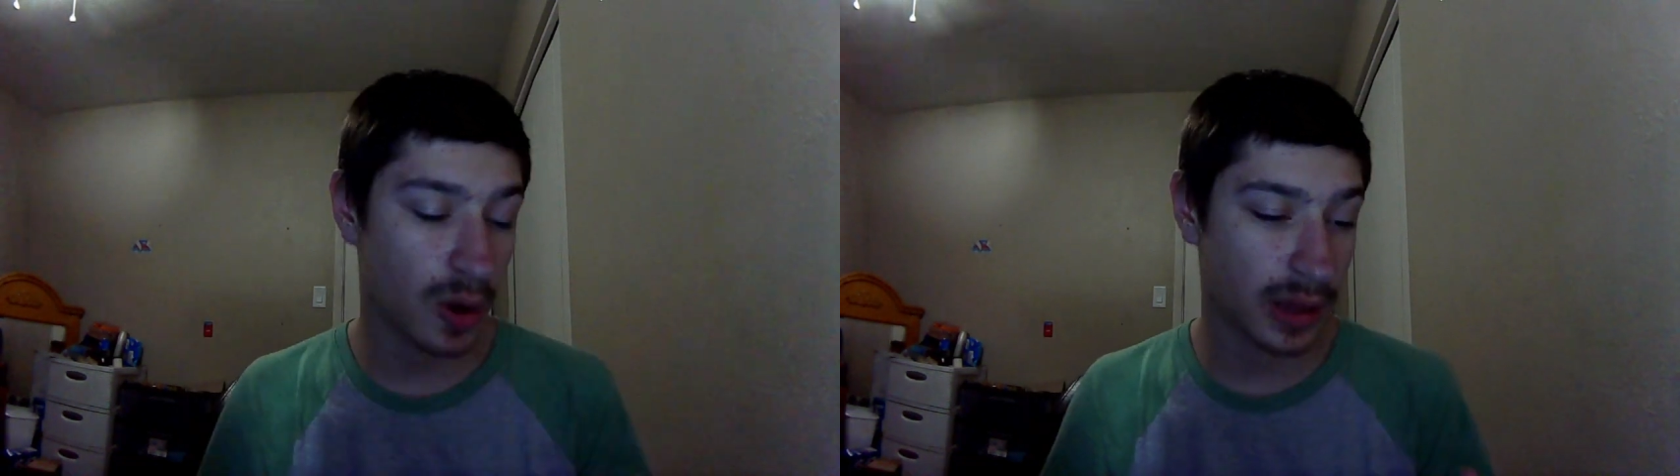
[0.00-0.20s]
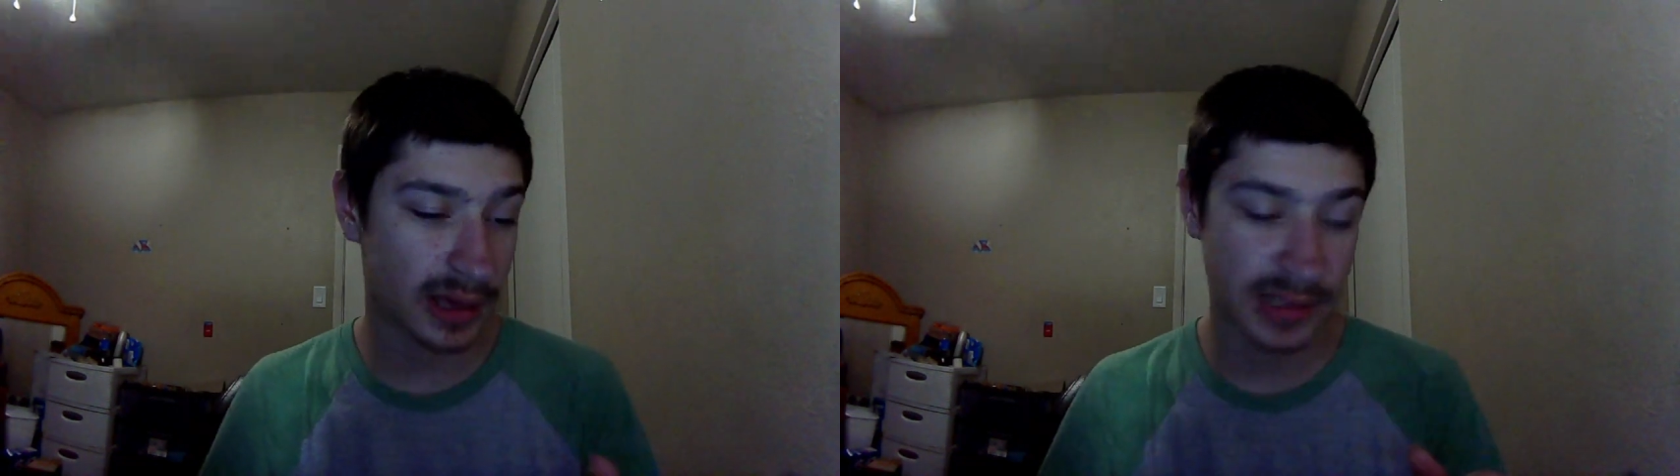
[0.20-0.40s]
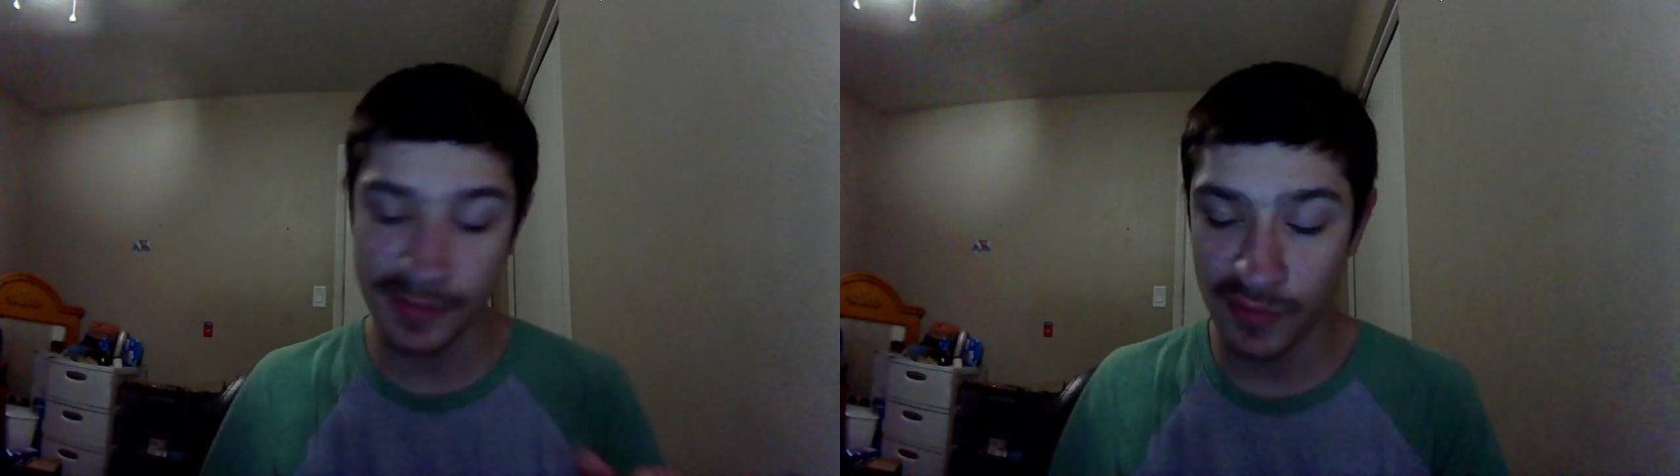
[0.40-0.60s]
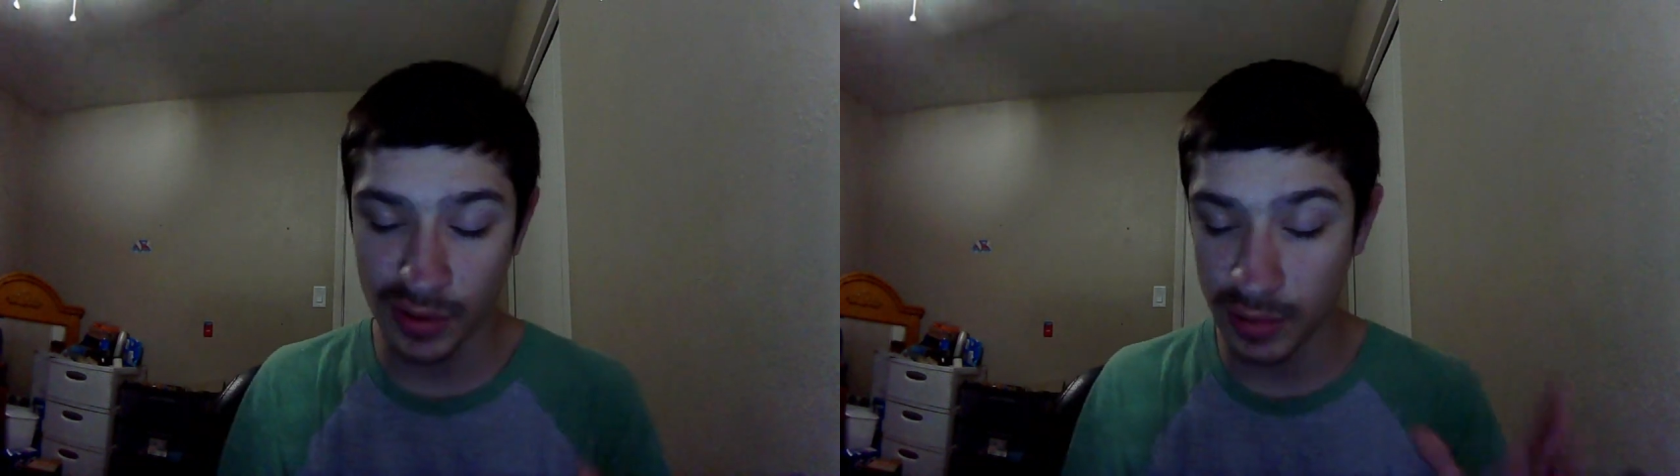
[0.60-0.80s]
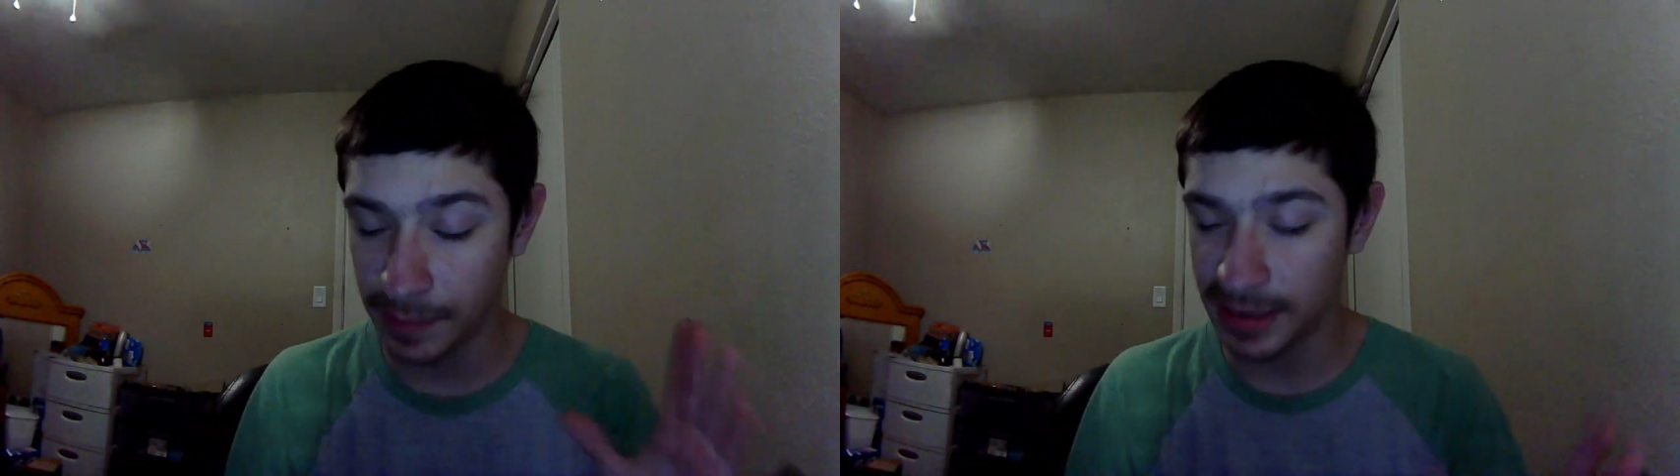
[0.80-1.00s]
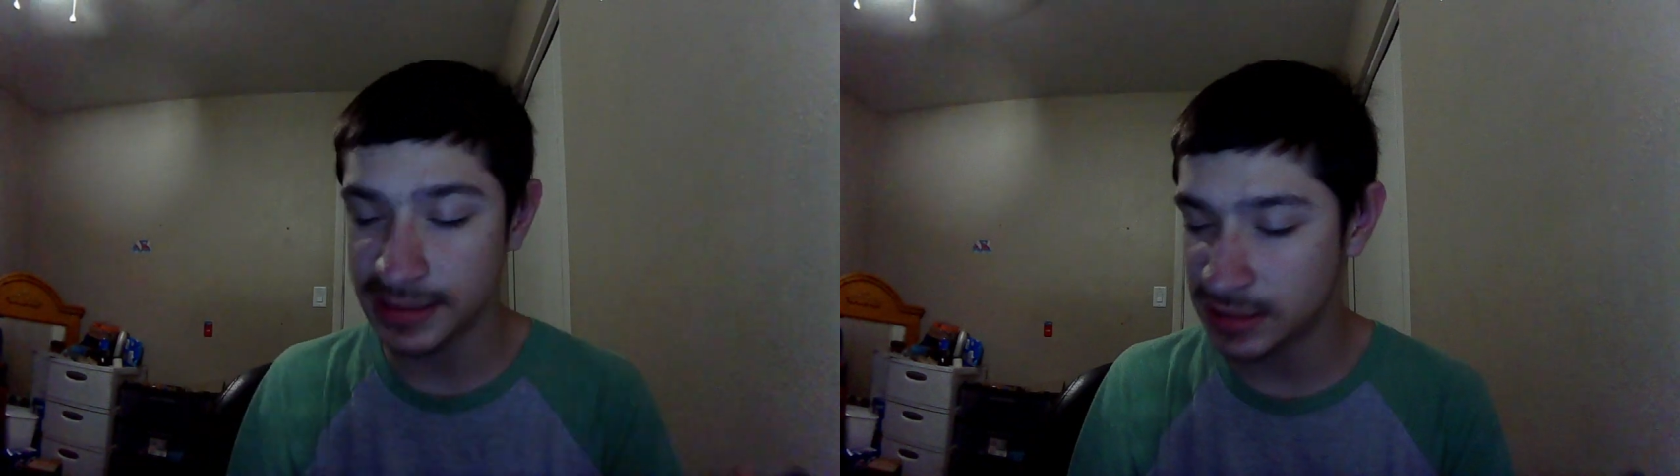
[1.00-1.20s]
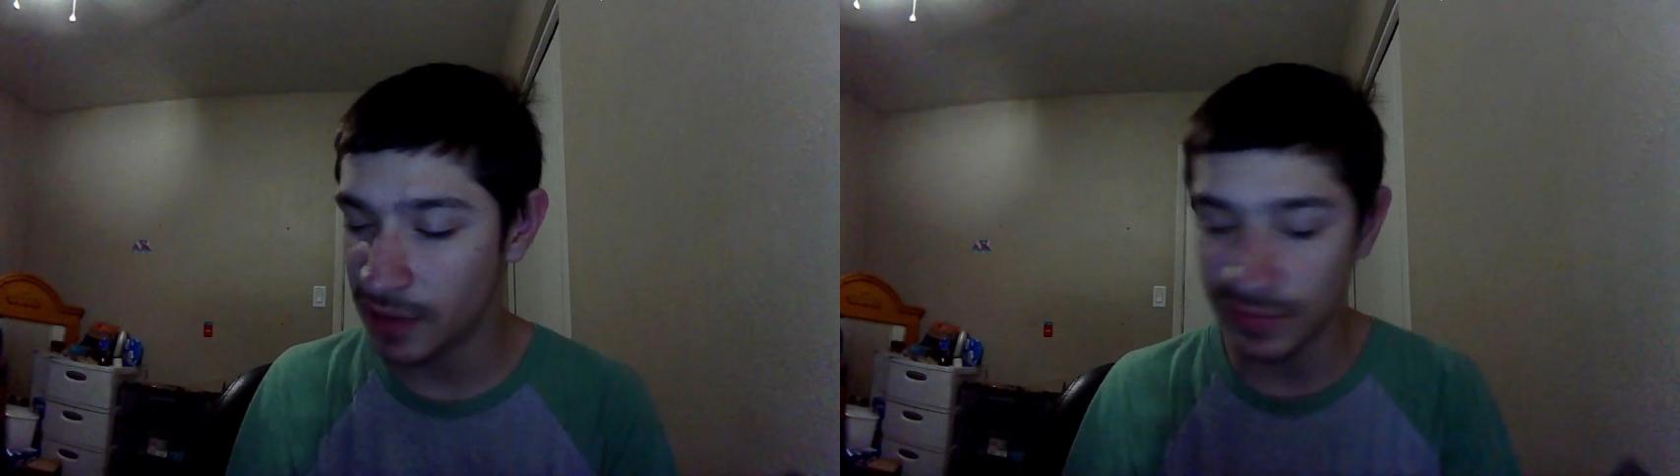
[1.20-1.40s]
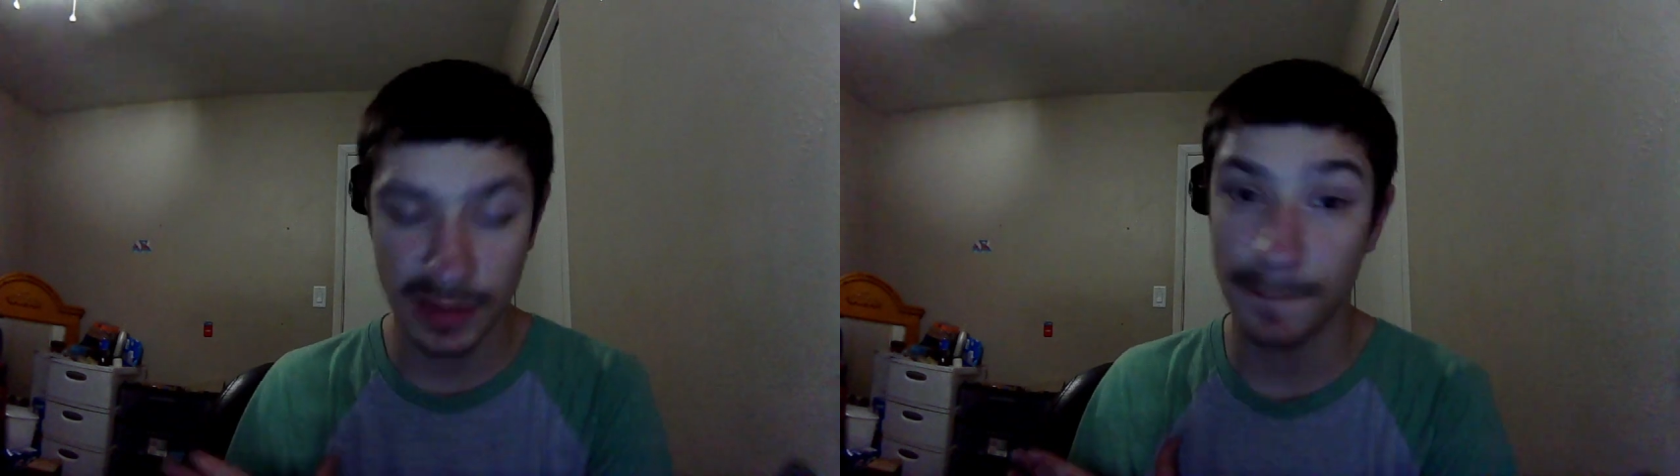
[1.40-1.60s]
like I was saying before, though, the beat
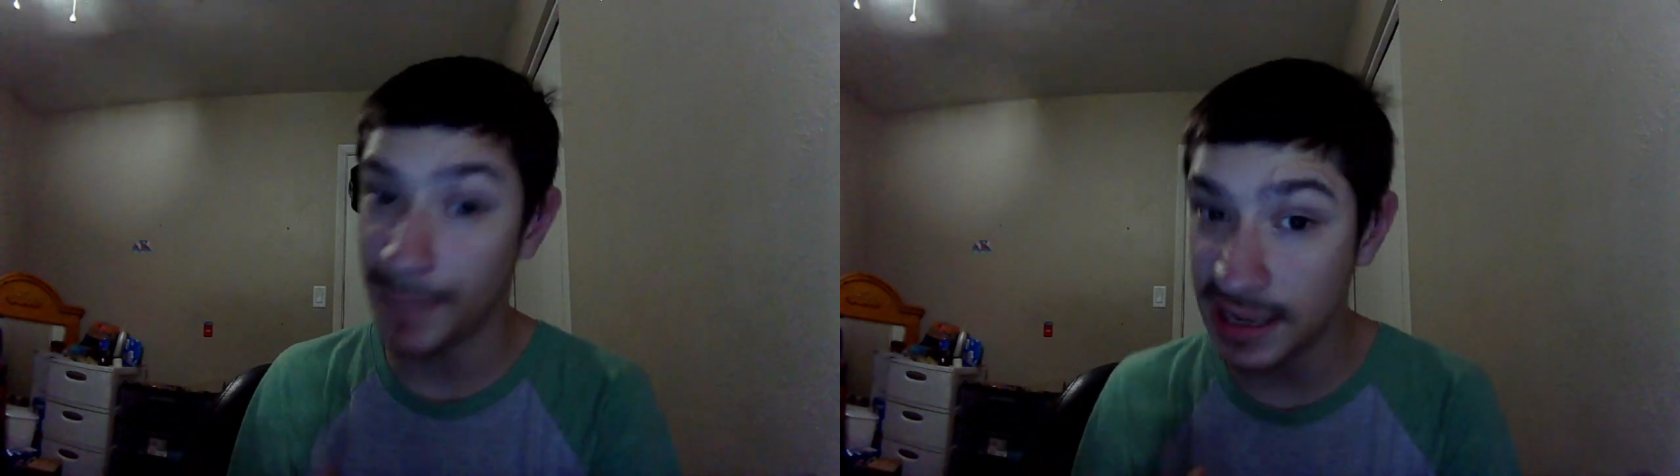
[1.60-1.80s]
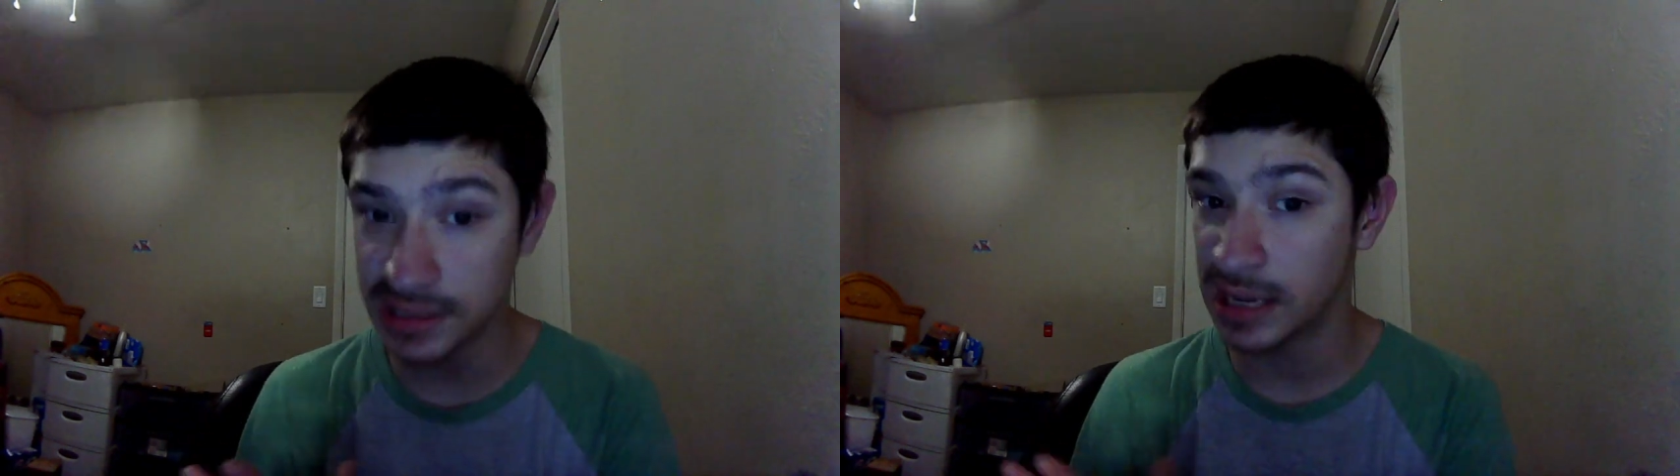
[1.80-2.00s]
itself was amazing.